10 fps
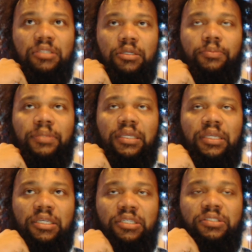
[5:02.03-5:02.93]
some
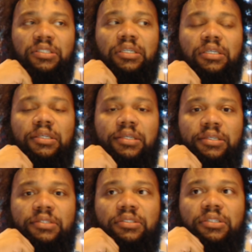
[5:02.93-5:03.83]
easy,
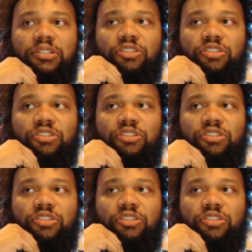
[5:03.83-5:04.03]
easy